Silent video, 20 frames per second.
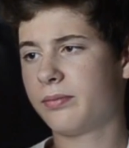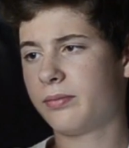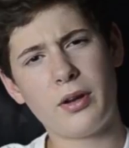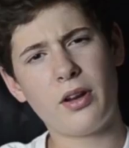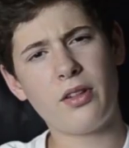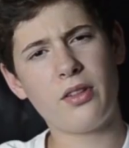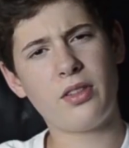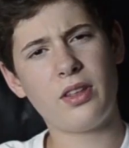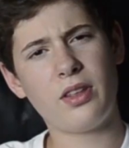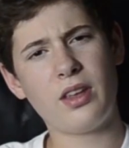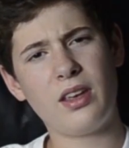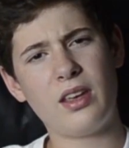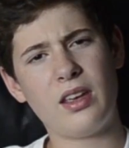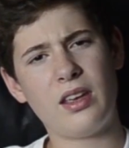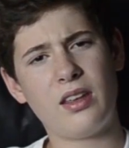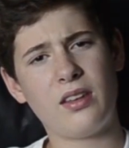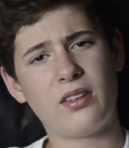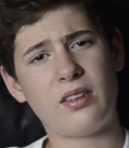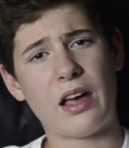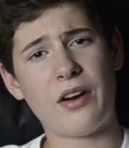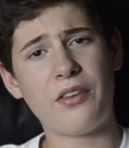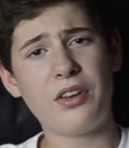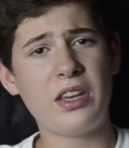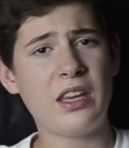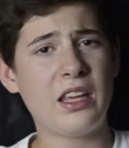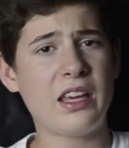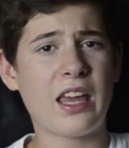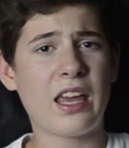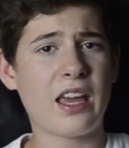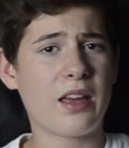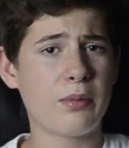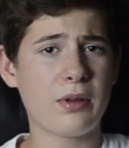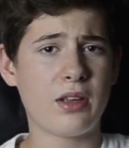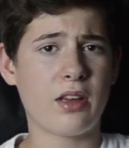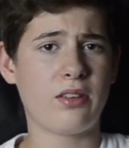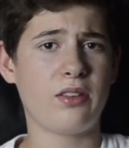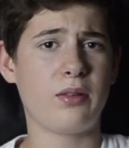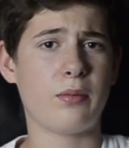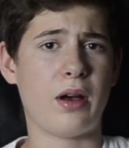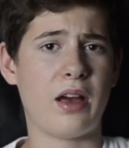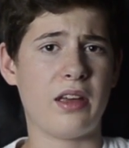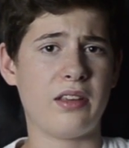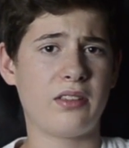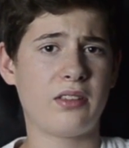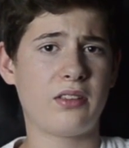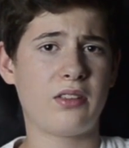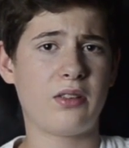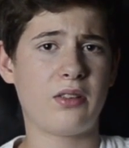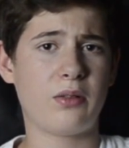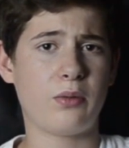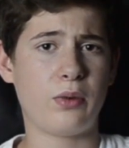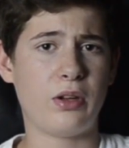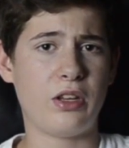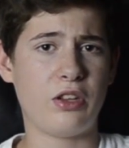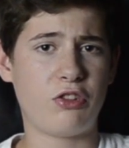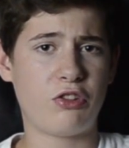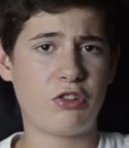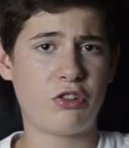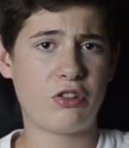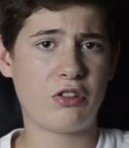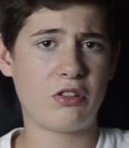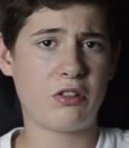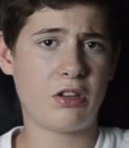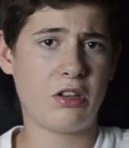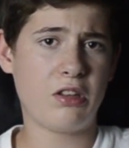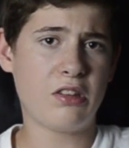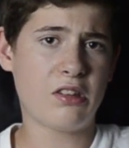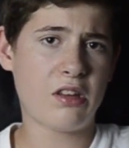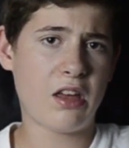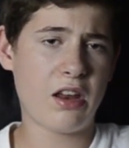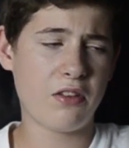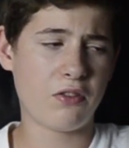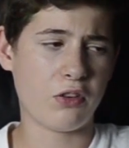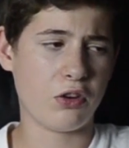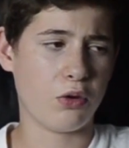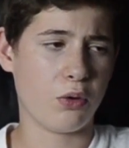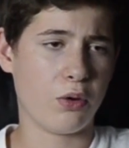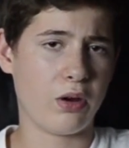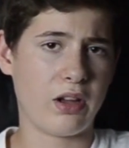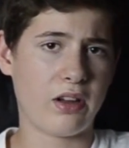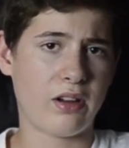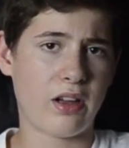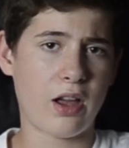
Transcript: Another thing is LED can't be customized, which is kind of annoying.